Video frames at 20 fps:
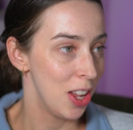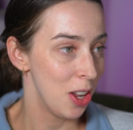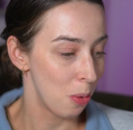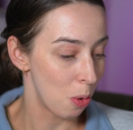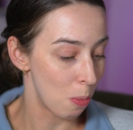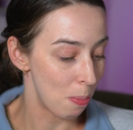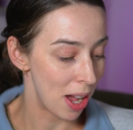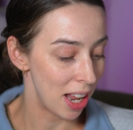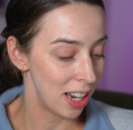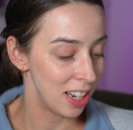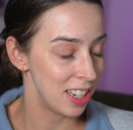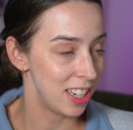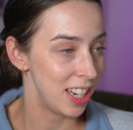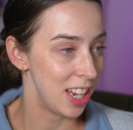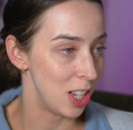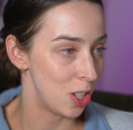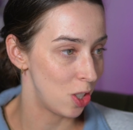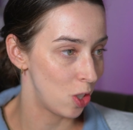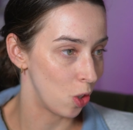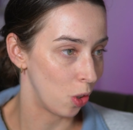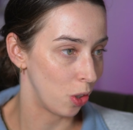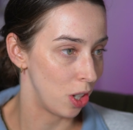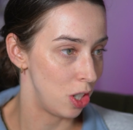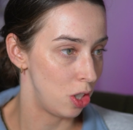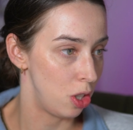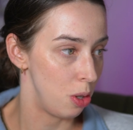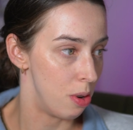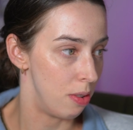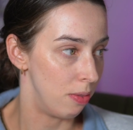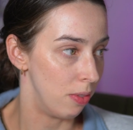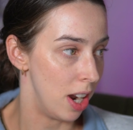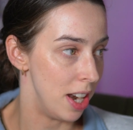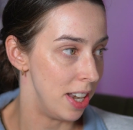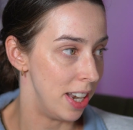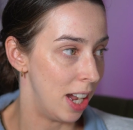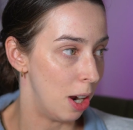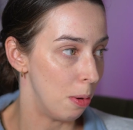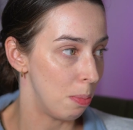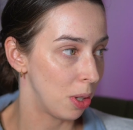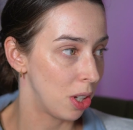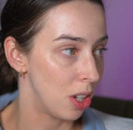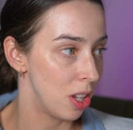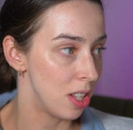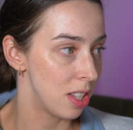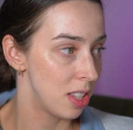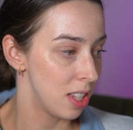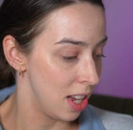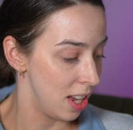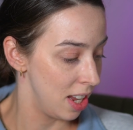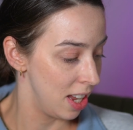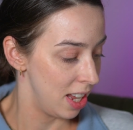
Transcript: what Palantir stock is doing right now because